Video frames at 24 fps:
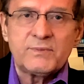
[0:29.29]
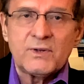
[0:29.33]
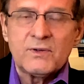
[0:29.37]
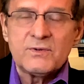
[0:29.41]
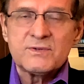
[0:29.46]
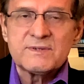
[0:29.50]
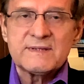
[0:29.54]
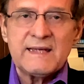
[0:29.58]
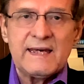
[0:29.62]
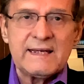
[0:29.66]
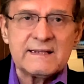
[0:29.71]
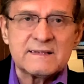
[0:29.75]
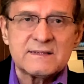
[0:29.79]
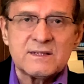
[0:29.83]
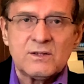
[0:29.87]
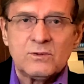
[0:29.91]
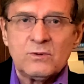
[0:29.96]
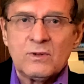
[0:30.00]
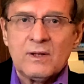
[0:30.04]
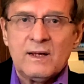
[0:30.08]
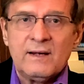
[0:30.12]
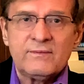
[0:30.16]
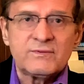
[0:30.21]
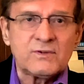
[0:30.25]
Prozac,
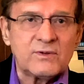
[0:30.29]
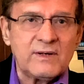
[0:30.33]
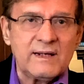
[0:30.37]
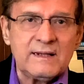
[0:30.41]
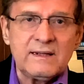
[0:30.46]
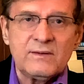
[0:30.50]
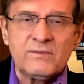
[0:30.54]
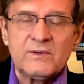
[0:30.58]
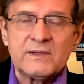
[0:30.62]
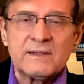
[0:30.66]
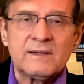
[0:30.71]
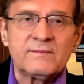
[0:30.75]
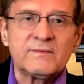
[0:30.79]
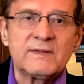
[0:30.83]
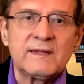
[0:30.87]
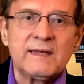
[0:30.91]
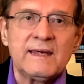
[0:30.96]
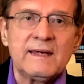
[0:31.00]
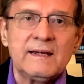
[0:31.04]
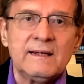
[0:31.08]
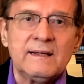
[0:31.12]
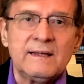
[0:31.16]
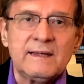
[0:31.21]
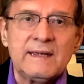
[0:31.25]
Zoloft, or any one of
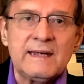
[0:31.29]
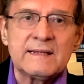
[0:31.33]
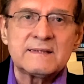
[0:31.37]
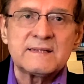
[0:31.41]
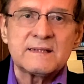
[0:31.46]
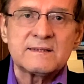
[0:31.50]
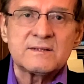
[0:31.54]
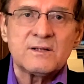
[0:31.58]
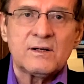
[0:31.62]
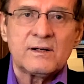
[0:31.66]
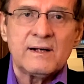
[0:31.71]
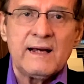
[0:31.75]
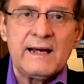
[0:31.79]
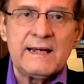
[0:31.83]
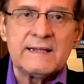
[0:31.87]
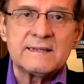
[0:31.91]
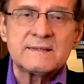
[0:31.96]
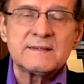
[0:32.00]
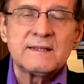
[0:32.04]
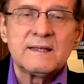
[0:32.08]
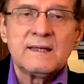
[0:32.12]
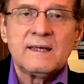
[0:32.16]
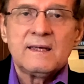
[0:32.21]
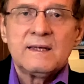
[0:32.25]
the uh, S S R
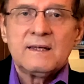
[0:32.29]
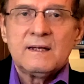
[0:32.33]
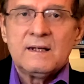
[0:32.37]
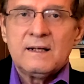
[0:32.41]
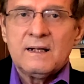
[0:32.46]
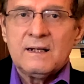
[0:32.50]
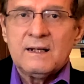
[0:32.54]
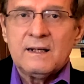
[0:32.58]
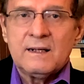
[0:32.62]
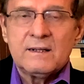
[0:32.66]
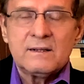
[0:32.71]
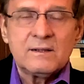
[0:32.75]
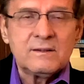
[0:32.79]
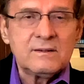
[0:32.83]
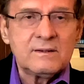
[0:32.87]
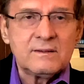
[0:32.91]
Is, uh, uh,